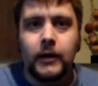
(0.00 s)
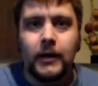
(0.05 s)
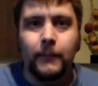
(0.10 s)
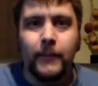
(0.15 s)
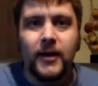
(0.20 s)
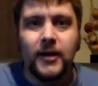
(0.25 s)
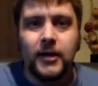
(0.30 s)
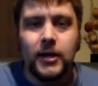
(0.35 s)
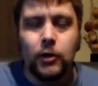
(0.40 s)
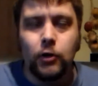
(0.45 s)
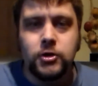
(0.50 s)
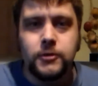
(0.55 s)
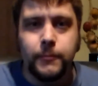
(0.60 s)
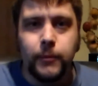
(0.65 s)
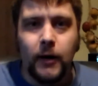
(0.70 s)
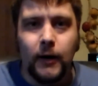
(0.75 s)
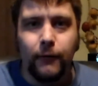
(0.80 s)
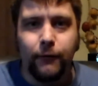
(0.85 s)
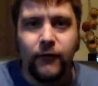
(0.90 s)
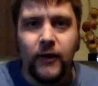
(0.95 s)
I'm a
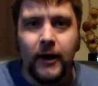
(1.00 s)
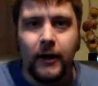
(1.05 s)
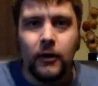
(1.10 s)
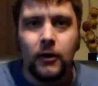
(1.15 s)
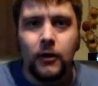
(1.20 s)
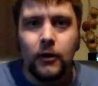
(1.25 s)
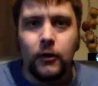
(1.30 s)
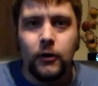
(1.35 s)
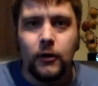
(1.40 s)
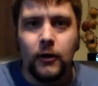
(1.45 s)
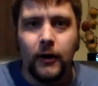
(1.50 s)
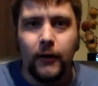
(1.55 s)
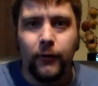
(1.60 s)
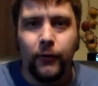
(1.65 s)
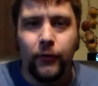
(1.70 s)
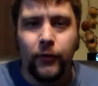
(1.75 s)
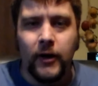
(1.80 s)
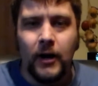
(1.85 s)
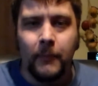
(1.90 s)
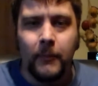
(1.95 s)
huge Bond fan,
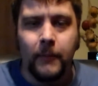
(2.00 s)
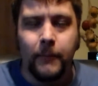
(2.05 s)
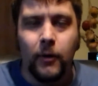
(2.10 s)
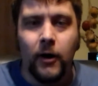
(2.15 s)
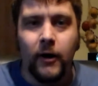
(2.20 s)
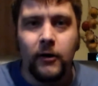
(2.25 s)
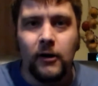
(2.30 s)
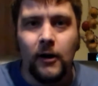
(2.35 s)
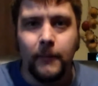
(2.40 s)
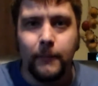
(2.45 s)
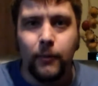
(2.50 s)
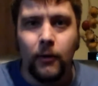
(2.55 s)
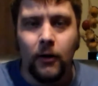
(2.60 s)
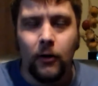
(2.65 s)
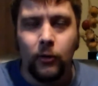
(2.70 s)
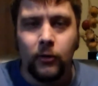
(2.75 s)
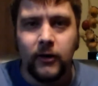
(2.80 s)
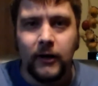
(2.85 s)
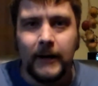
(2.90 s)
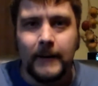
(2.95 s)
not that I'm a Bond
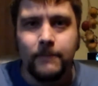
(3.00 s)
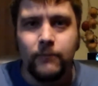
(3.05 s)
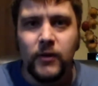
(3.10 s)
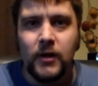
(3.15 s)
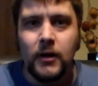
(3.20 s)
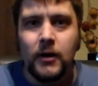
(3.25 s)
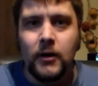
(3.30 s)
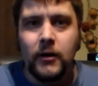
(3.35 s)
nutbar, okay?